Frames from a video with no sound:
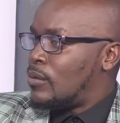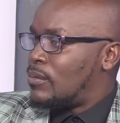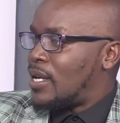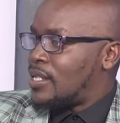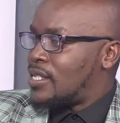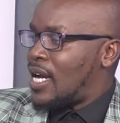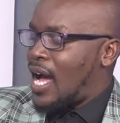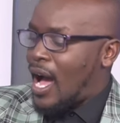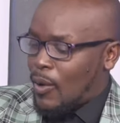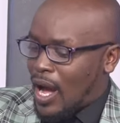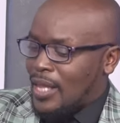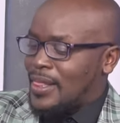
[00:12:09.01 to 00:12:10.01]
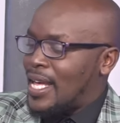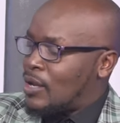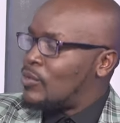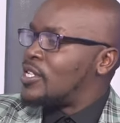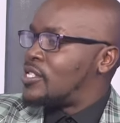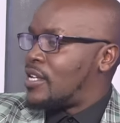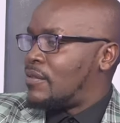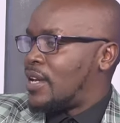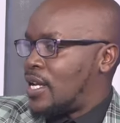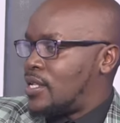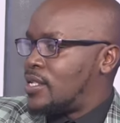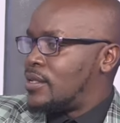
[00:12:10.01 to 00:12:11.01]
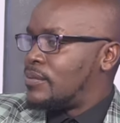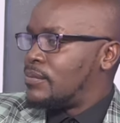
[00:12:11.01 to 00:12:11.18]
but how are they receiving it?